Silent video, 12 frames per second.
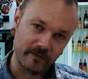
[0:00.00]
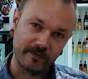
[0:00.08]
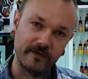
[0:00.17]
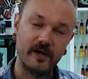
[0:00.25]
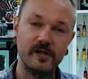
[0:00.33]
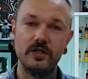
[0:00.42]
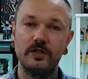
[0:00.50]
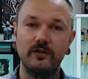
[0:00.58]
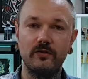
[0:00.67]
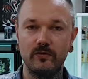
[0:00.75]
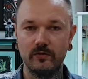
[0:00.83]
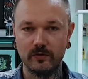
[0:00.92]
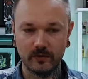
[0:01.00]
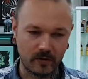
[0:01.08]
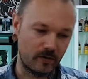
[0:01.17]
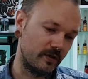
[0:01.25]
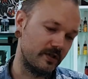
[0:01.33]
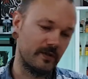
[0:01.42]
fresh tattoo
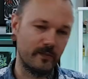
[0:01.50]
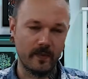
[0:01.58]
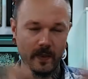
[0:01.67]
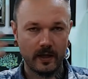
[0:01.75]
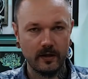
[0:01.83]
or some